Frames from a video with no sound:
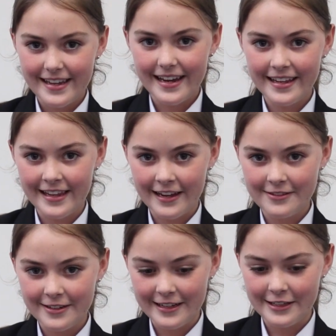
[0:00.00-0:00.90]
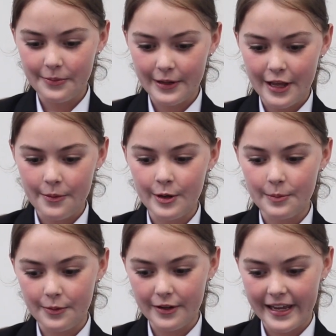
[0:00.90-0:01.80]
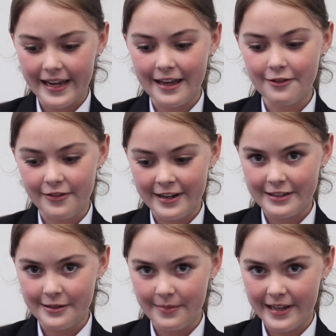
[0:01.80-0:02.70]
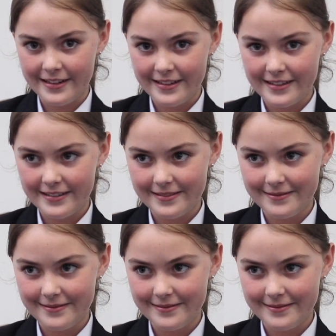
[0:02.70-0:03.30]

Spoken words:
In life studies, we learn what bullying and friendship means.